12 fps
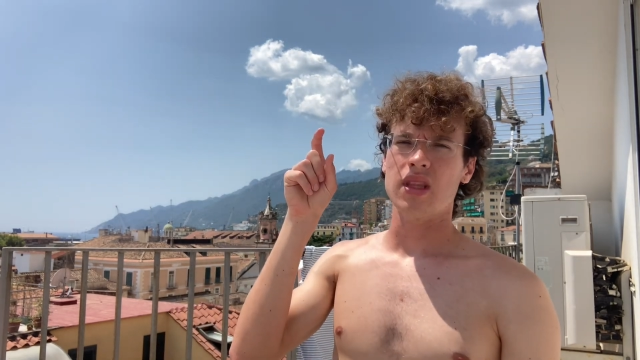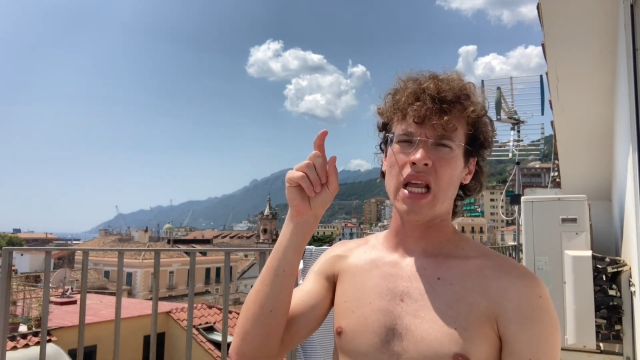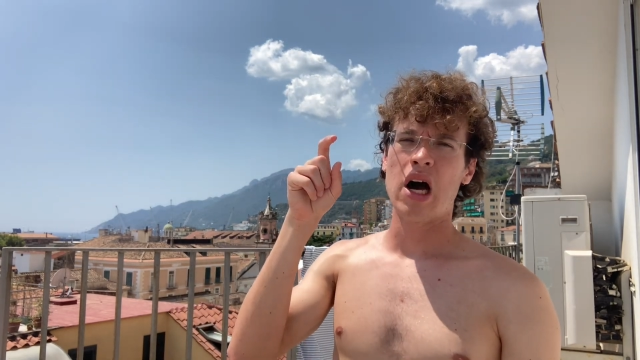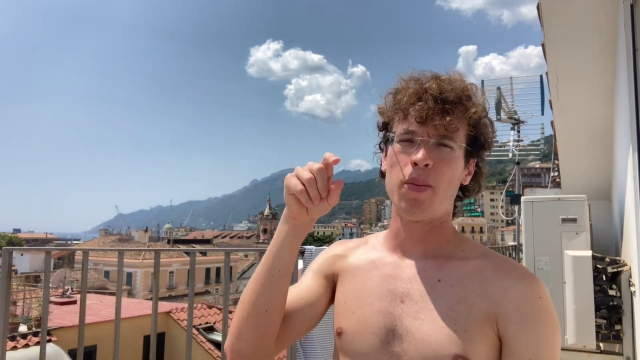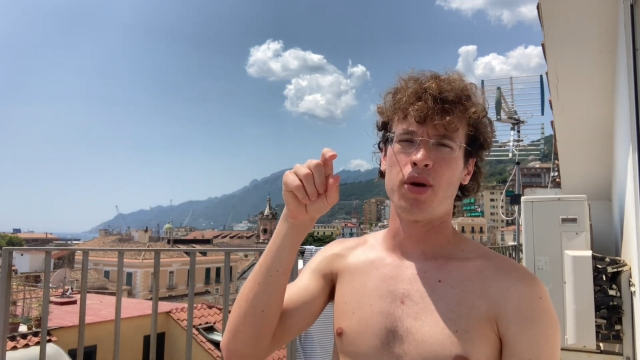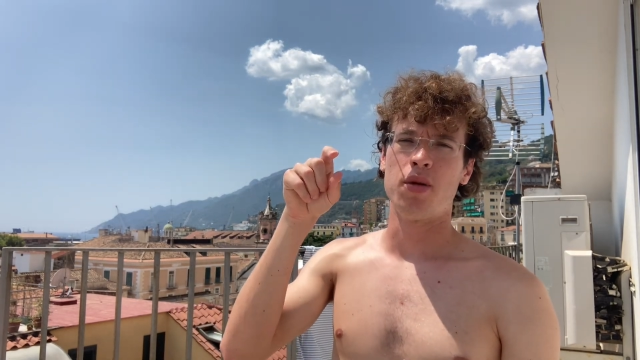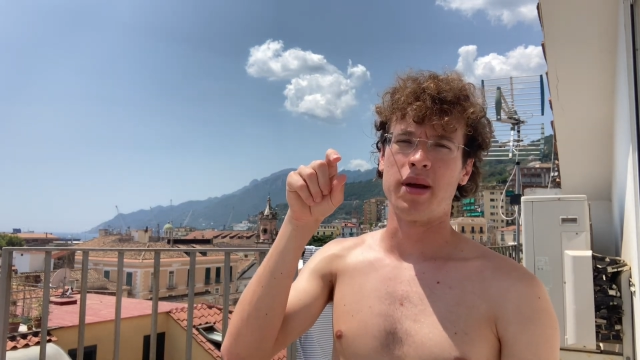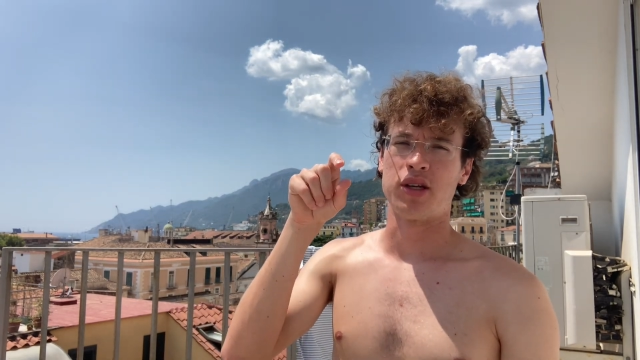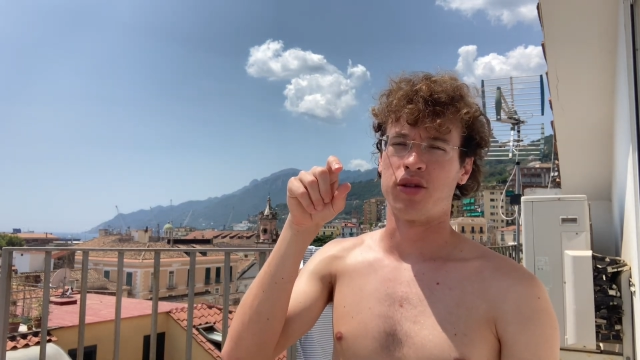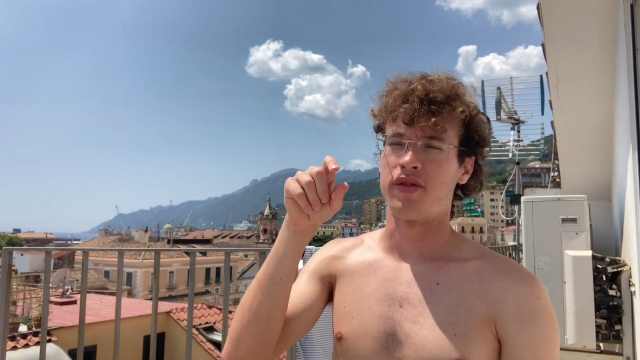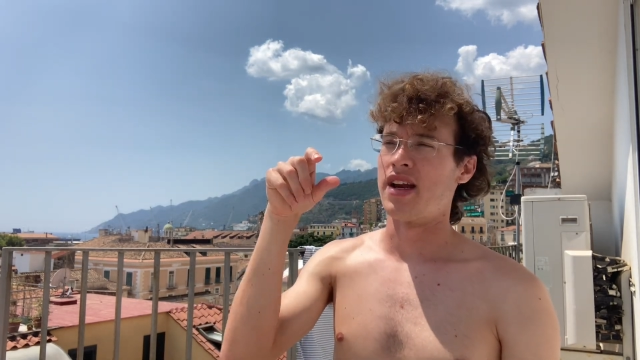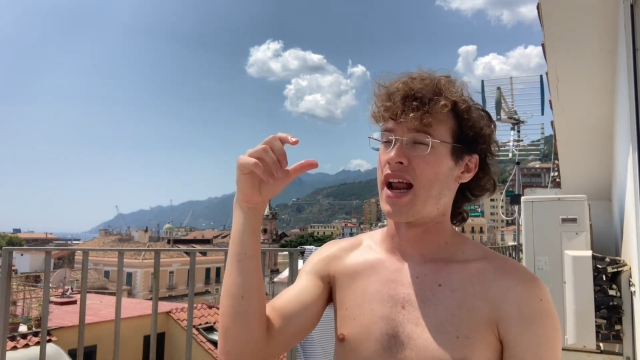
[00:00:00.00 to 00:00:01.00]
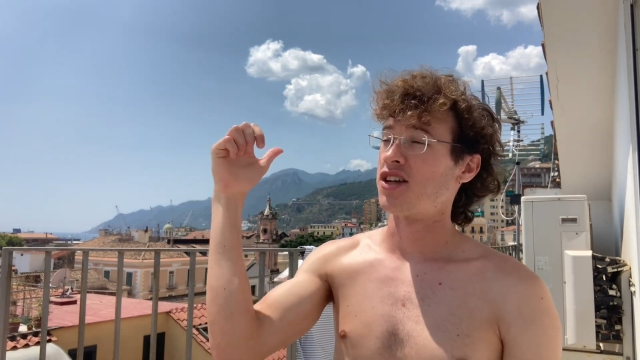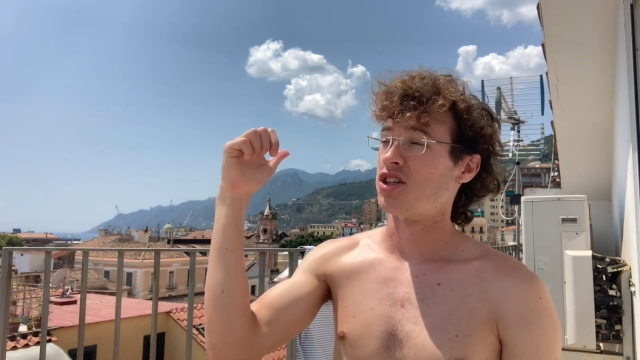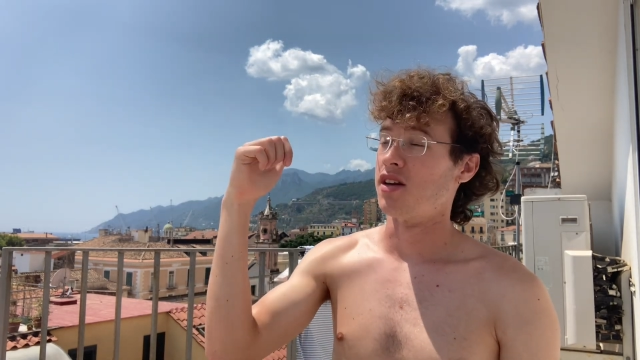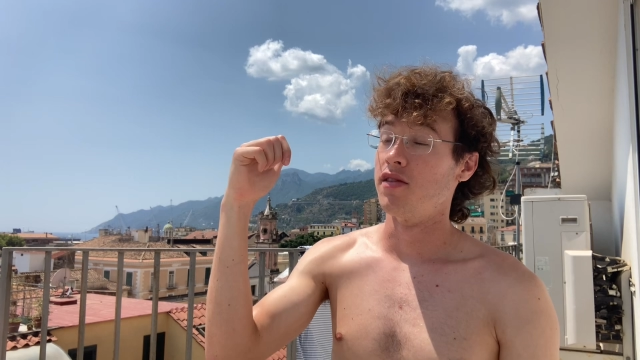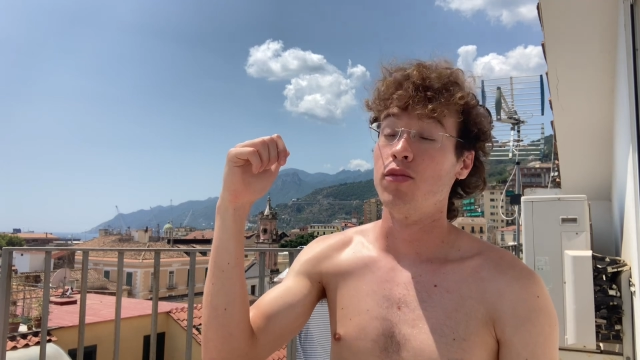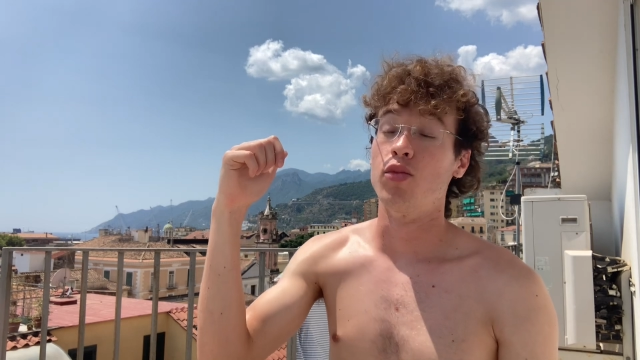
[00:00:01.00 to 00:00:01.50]
I'll put a picture of it in. Actually,
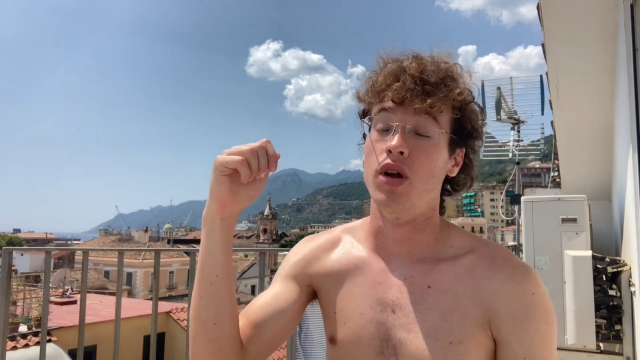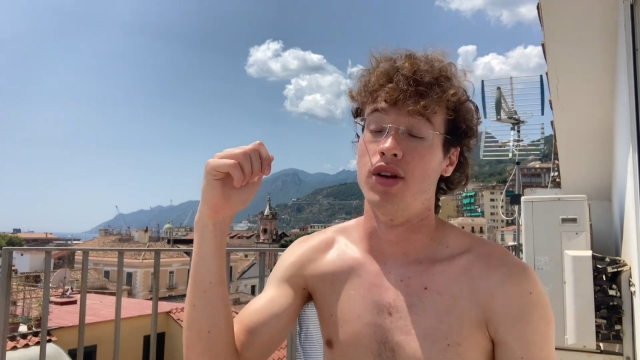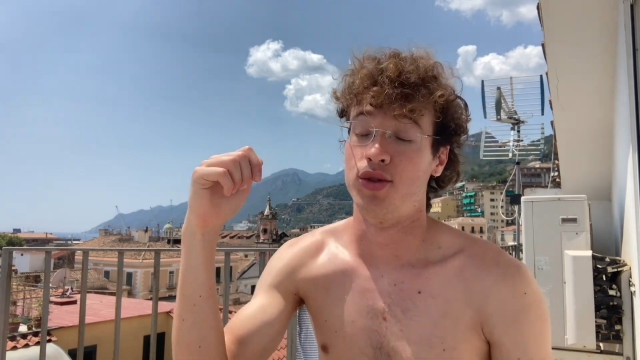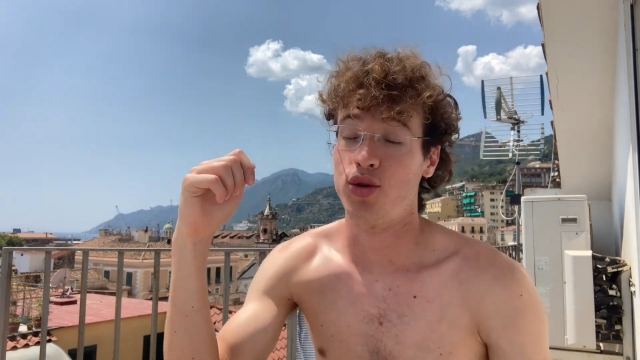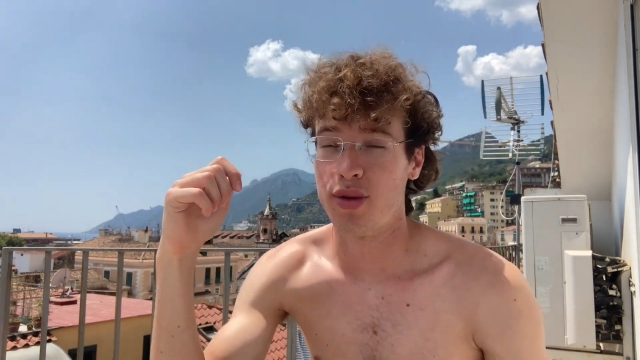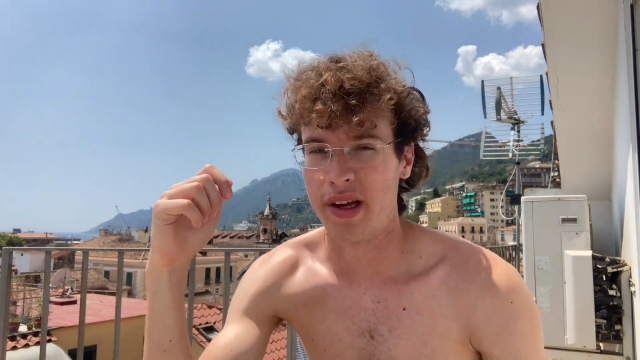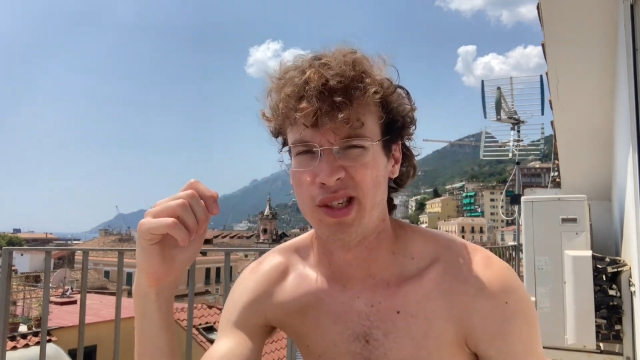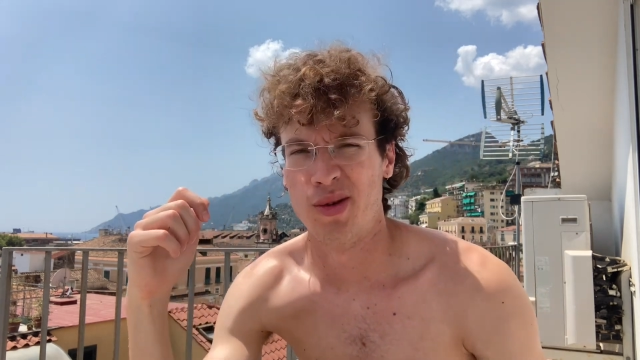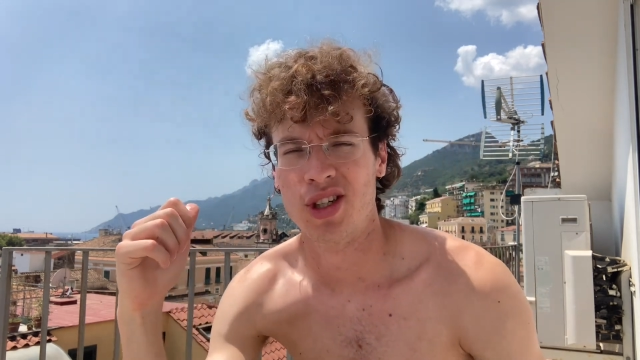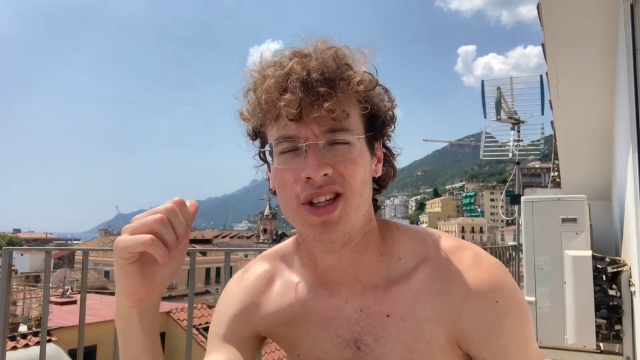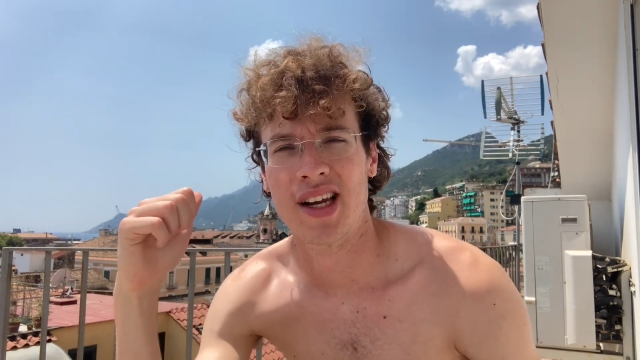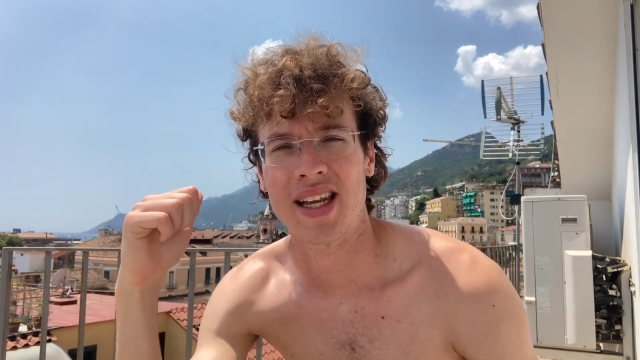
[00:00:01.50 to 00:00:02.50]
two things I want to say.